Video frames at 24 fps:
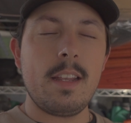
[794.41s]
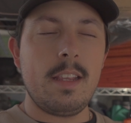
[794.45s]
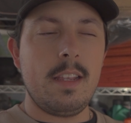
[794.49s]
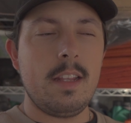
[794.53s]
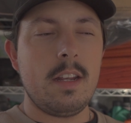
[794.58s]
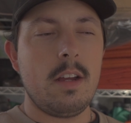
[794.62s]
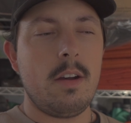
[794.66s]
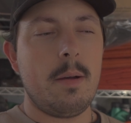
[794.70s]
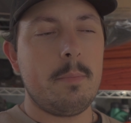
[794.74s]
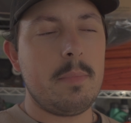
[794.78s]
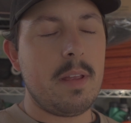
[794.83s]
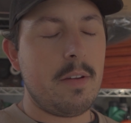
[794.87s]
You
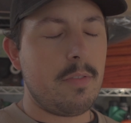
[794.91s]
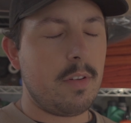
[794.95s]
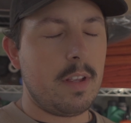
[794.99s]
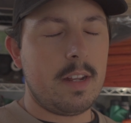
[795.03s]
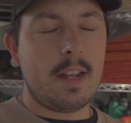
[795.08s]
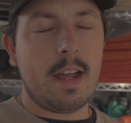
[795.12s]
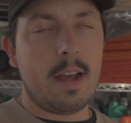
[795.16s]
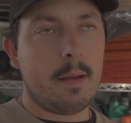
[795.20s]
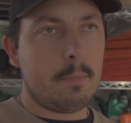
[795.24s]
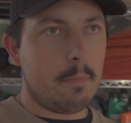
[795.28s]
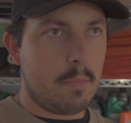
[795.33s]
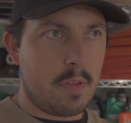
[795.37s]
know, I'm definitely
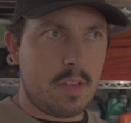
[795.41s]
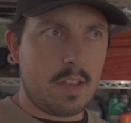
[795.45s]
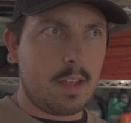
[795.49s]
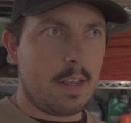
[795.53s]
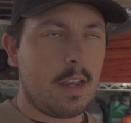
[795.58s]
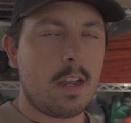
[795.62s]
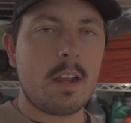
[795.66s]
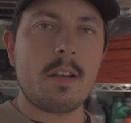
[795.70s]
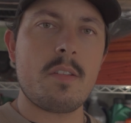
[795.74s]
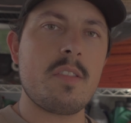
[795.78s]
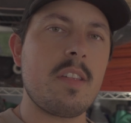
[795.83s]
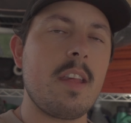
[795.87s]
not sitting
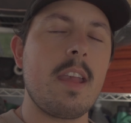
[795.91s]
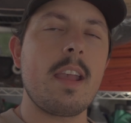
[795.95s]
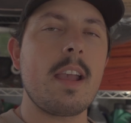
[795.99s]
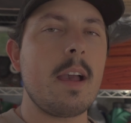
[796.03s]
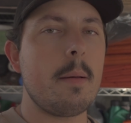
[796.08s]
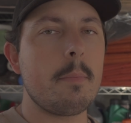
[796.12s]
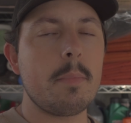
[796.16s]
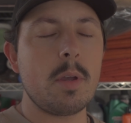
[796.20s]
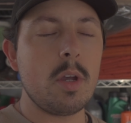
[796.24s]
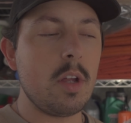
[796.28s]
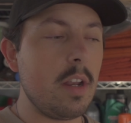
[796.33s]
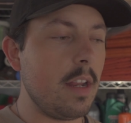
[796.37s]
here saying
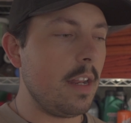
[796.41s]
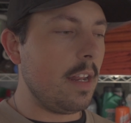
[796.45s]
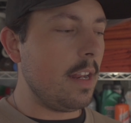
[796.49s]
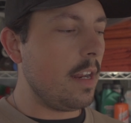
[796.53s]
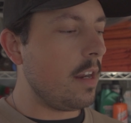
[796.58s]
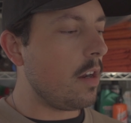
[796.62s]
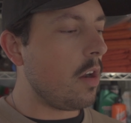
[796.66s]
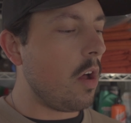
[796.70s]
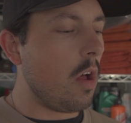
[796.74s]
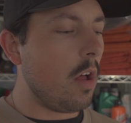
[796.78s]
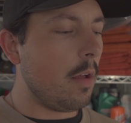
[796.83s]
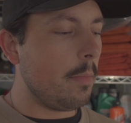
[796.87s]
I'm good at it
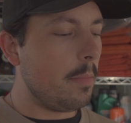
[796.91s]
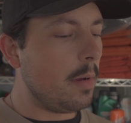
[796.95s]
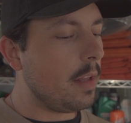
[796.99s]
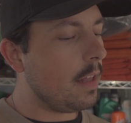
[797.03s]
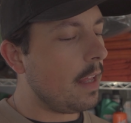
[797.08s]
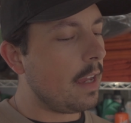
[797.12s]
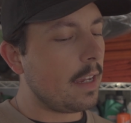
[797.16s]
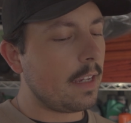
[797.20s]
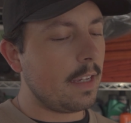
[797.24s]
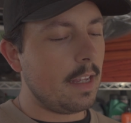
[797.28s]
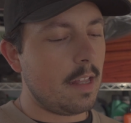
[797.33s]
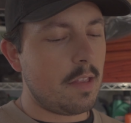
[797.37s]
at all, but
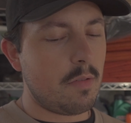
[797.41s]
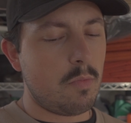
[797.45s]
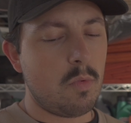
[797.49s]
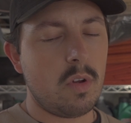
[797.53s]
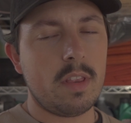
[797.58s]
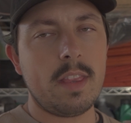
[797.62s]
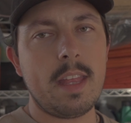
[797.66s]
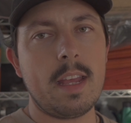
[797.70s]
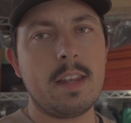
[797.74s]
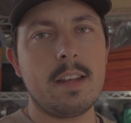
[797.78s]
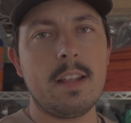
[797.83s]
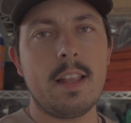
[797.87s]
like it's
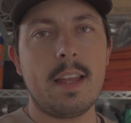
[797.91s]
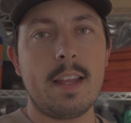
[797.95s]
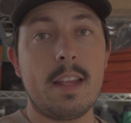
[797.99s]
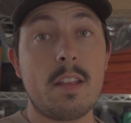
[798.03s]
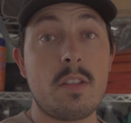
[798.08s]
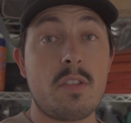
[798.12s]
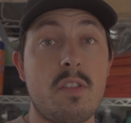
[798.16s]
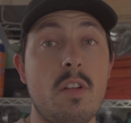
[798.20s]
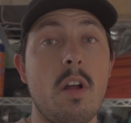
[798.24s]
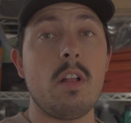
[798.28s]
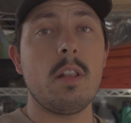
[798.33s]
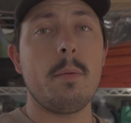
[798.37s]
one thing to like
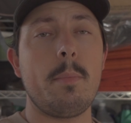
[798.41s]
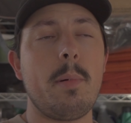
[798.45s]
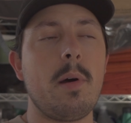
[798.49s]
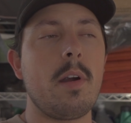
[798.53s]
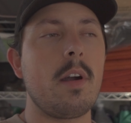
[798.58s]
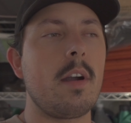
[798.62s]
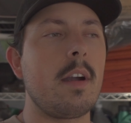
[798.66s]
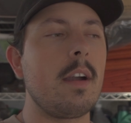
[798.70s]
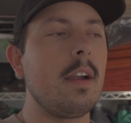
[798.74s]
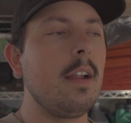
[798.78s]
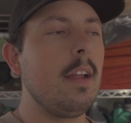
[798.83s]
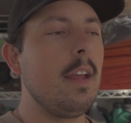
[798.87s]
install a
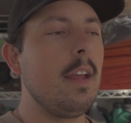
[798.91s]
part,